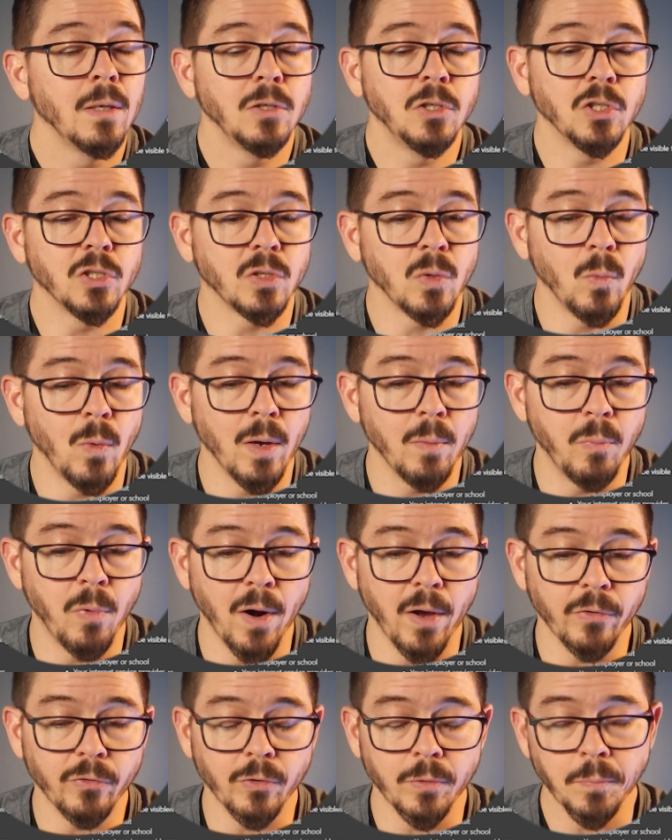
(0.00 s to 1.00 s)
just a web
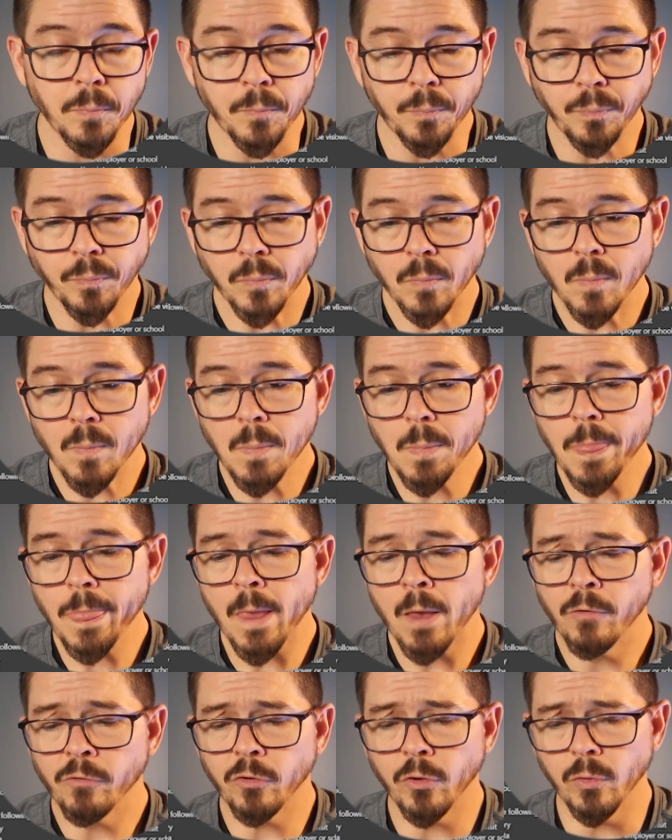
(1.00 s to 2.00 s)
browser.
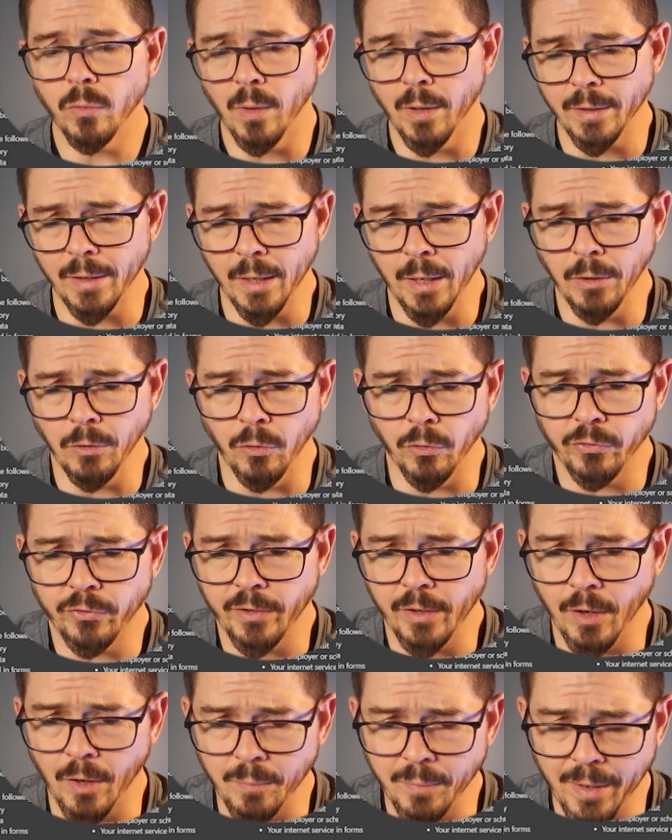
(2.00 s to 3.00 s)
So again, you'll
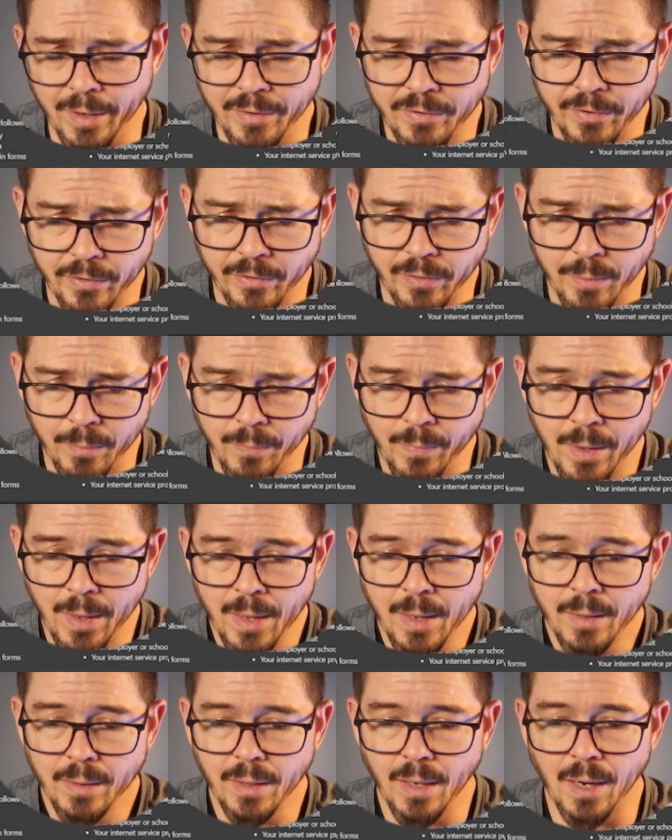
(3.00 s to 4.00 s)
see on my system
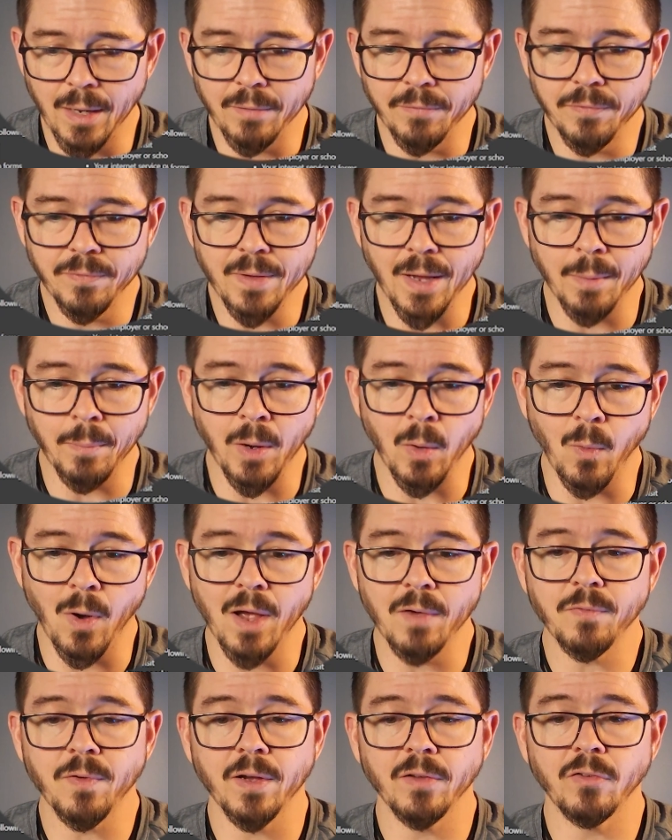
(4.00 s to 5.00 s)
that I've got my
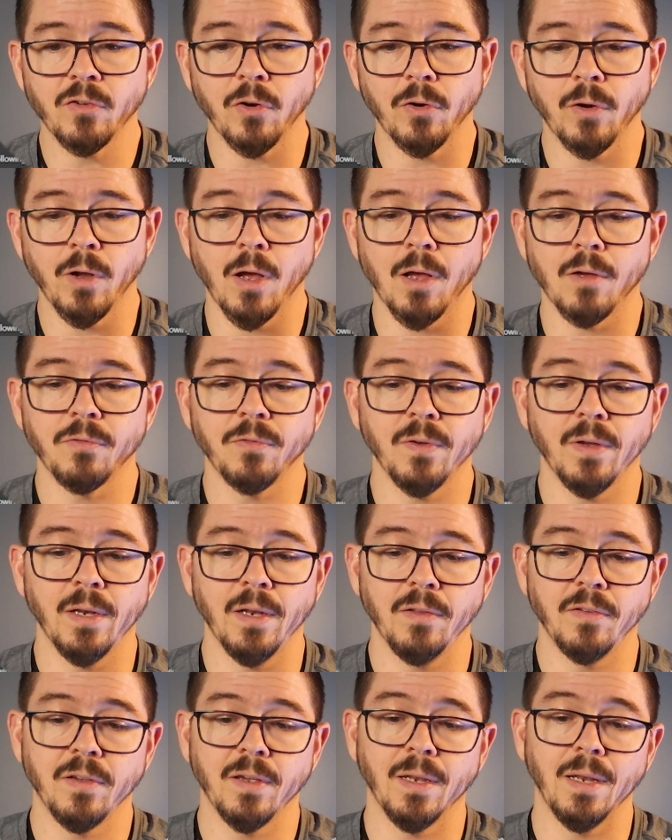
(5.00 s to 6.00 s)
Wi-Fi turned off and
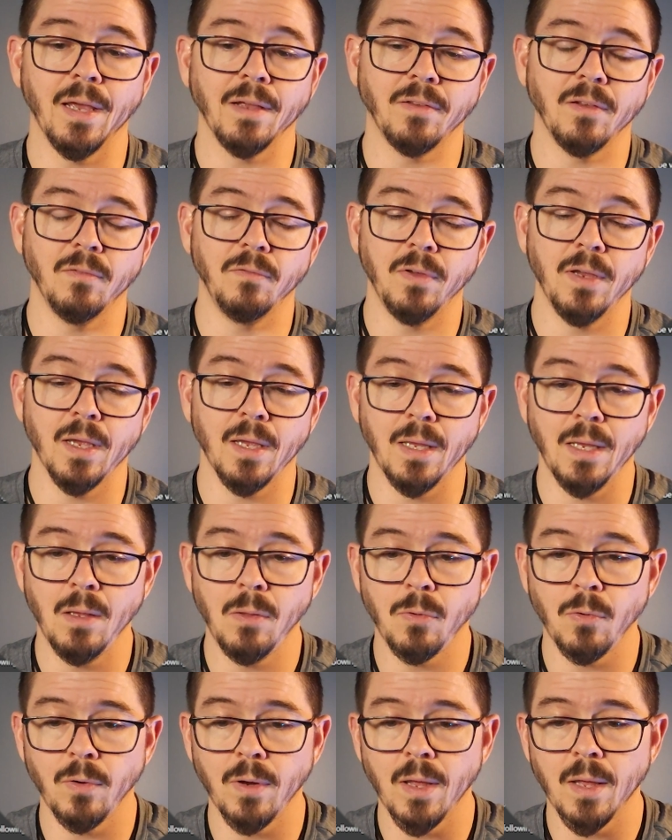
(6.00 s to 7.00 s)
it's connected via
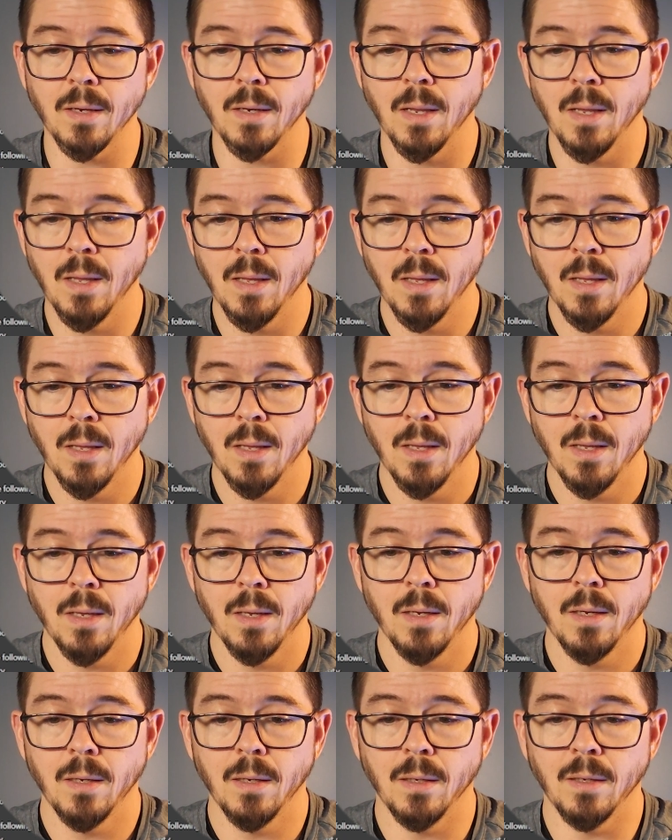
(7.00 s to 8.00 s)
Ethernet.
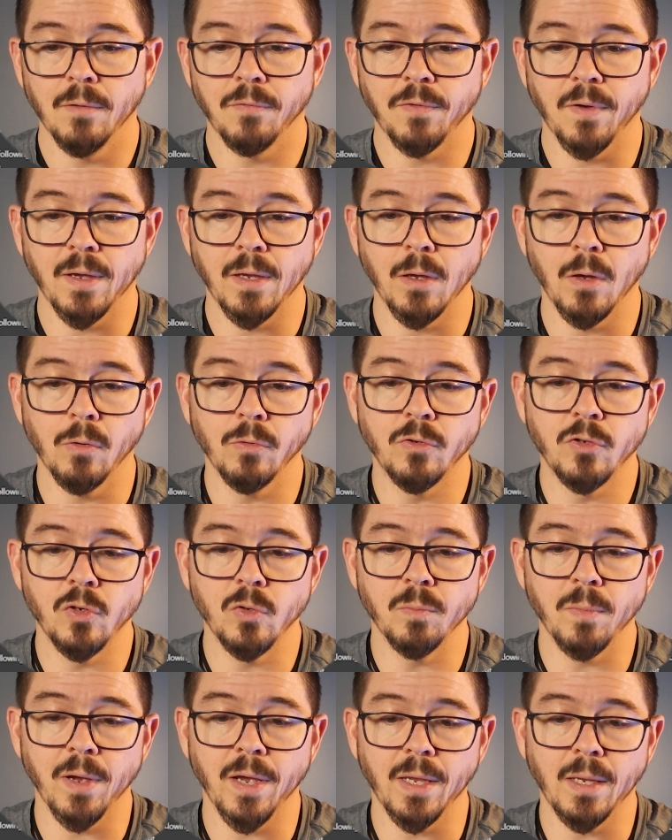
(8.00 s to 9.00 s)
And if I go
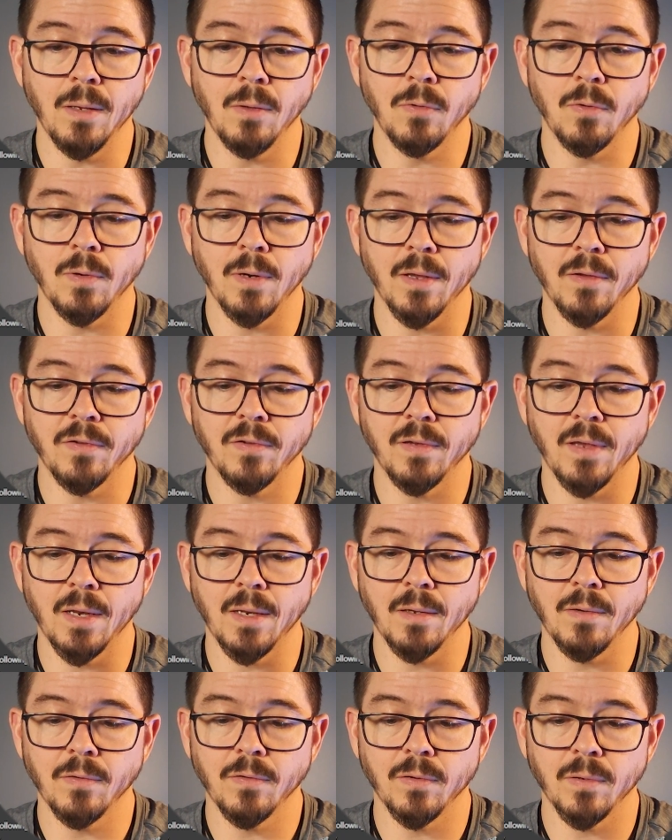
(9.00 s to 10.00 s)
to my Ethernet
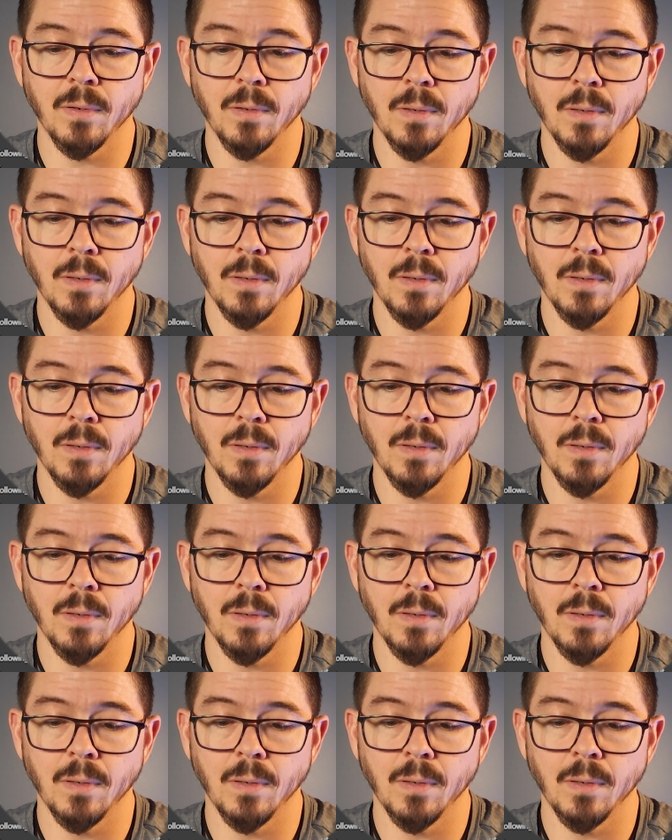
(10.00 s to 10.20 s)
settings